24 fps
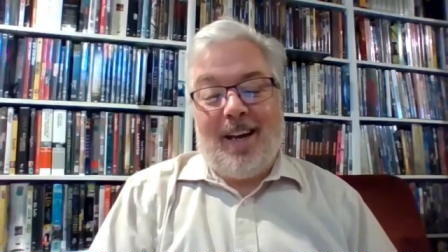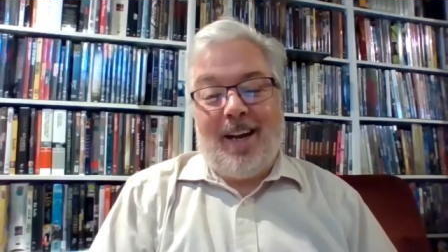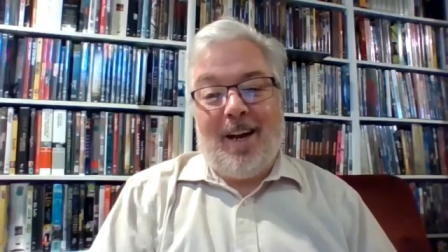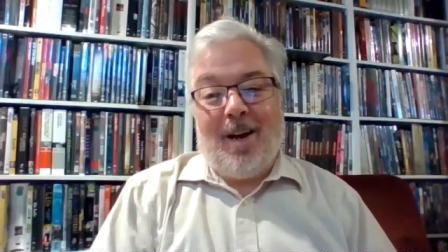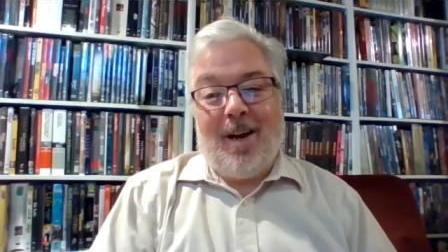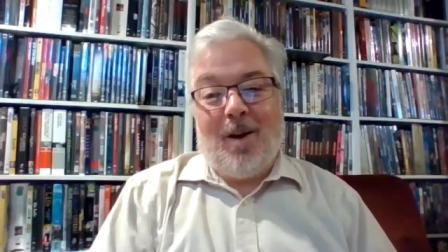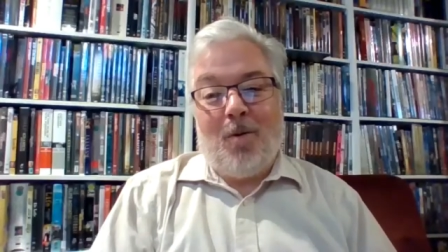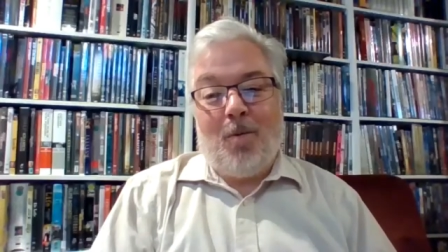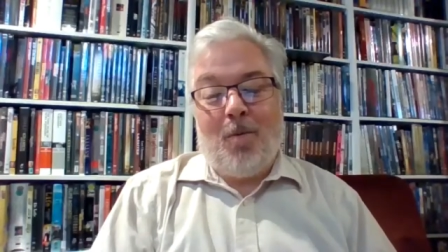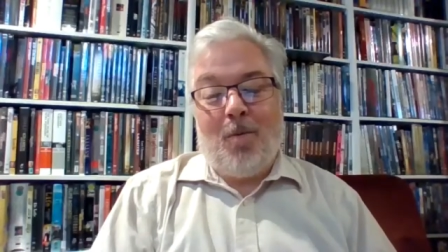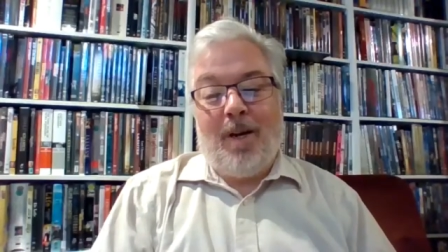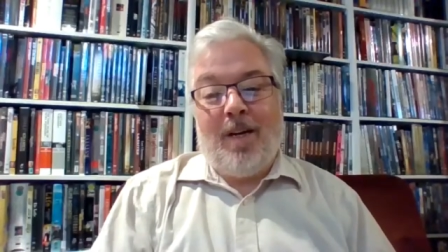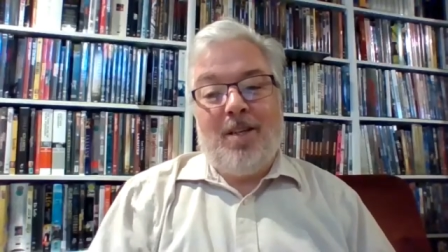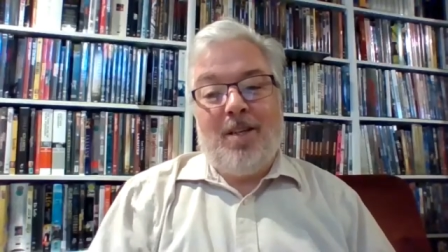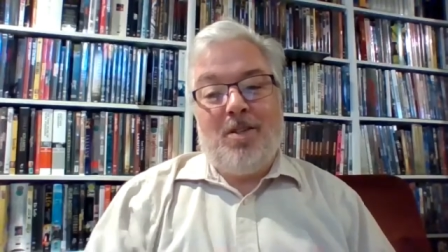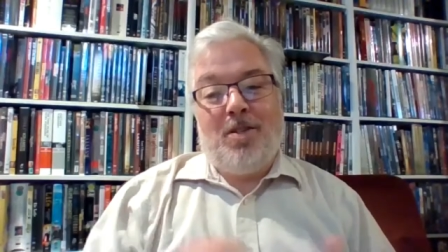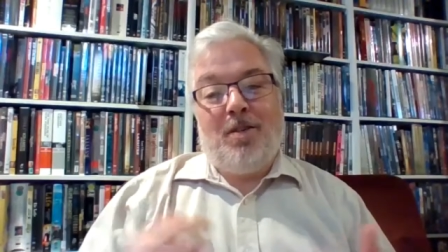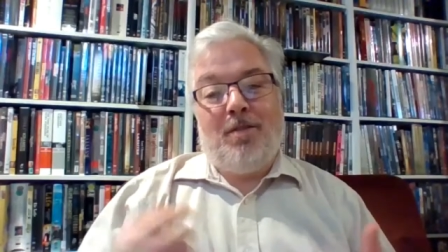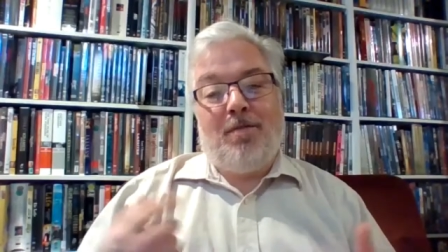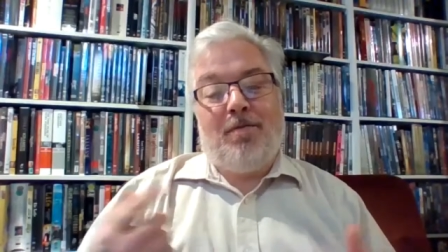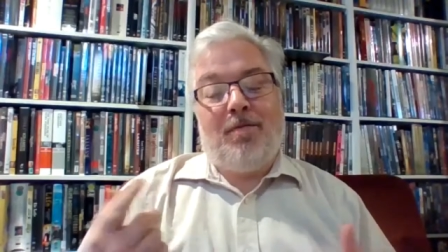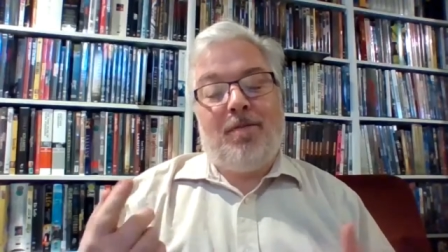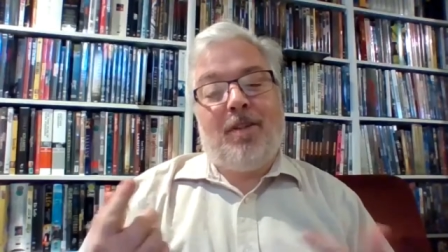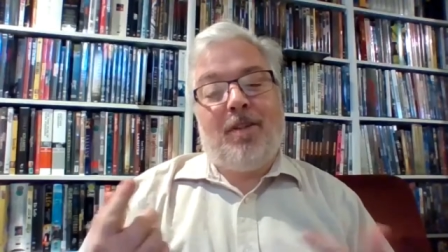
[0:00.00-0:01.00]
Yes. What
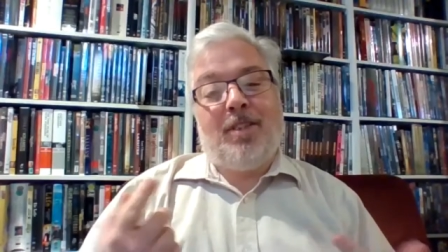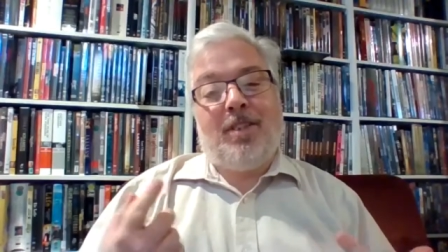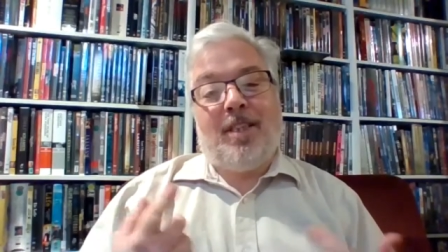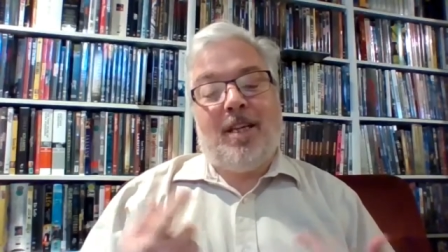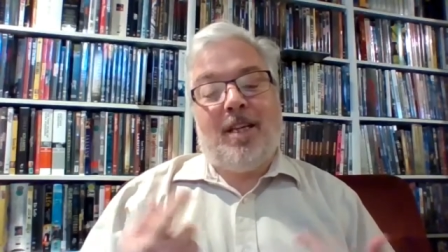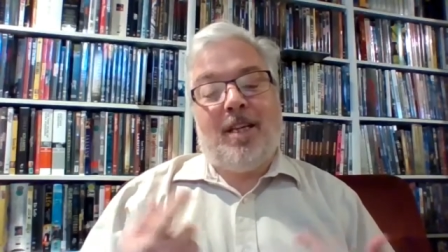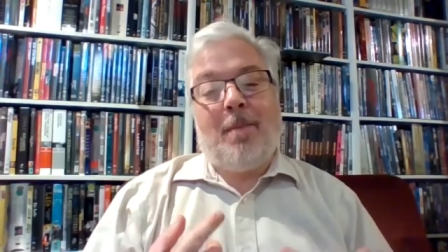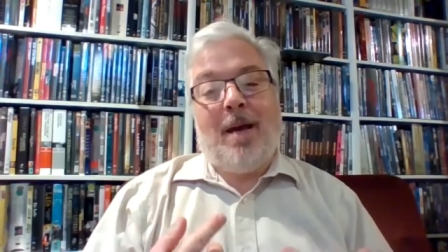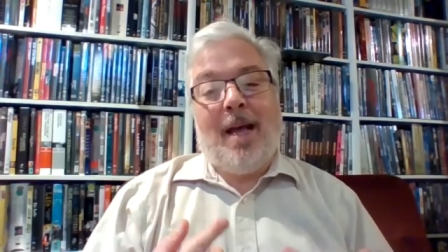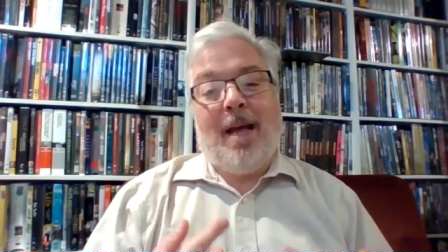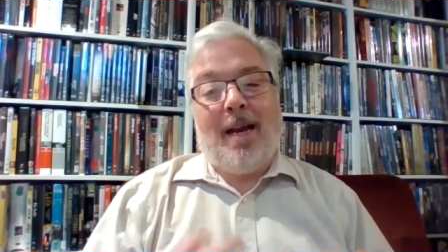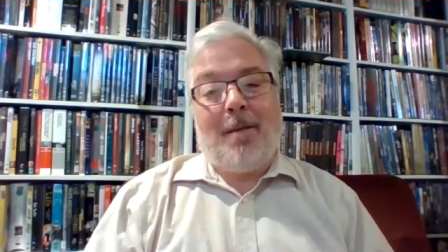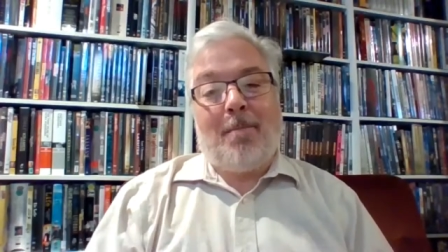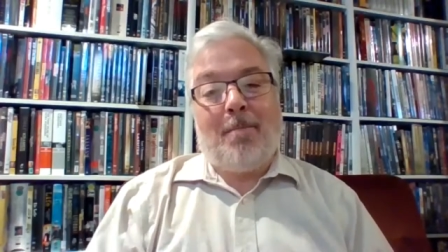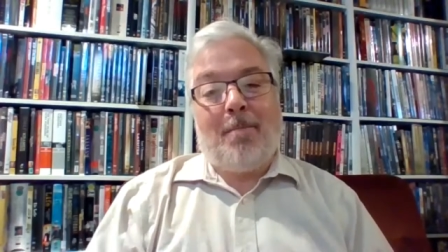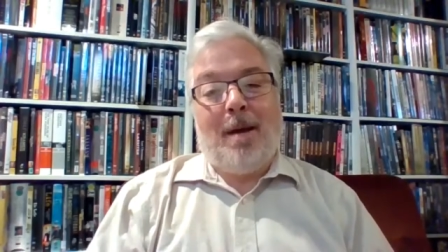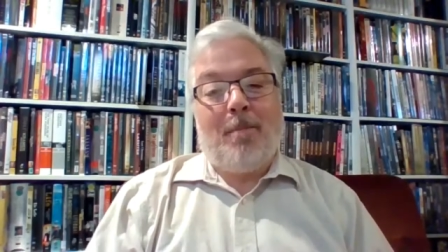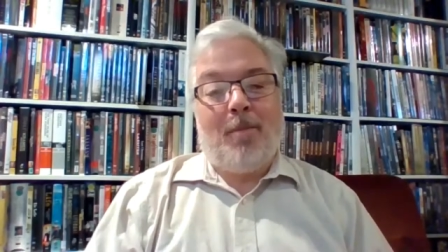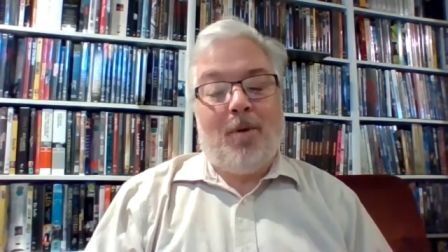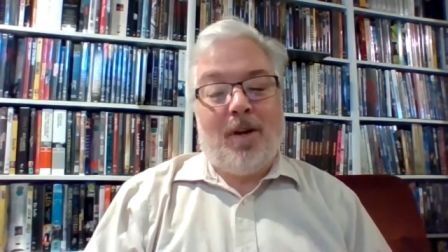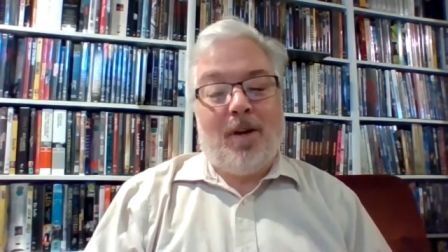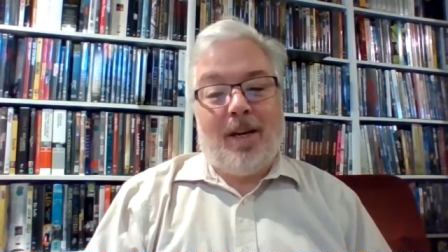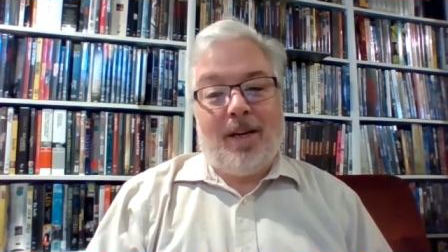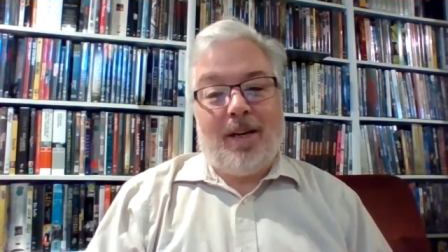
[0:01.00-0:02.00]
is your first
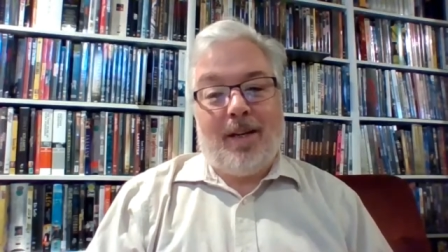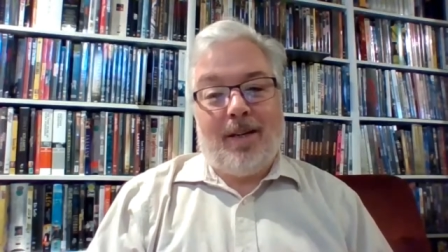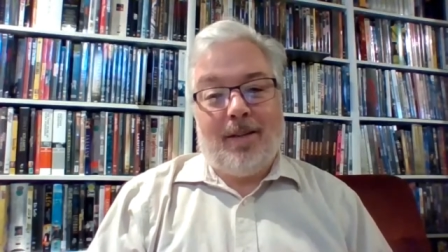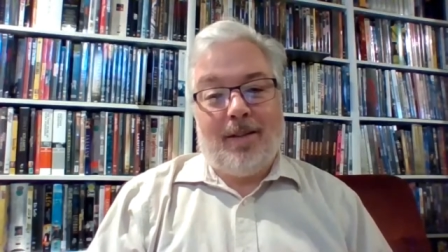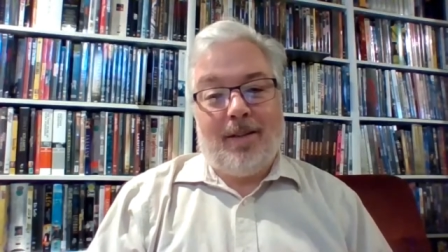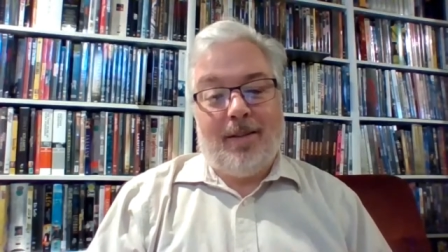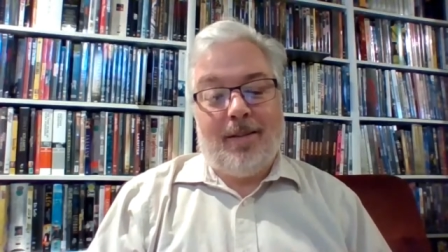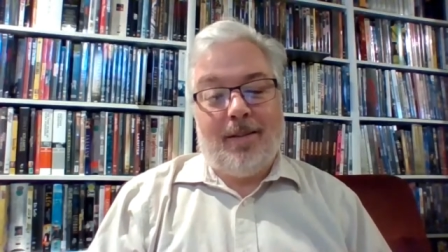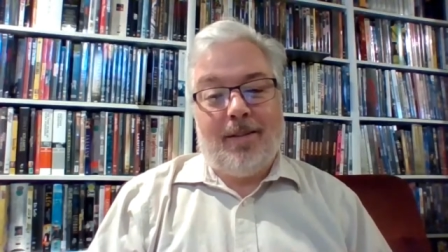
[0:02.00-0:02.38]
cinematic memory?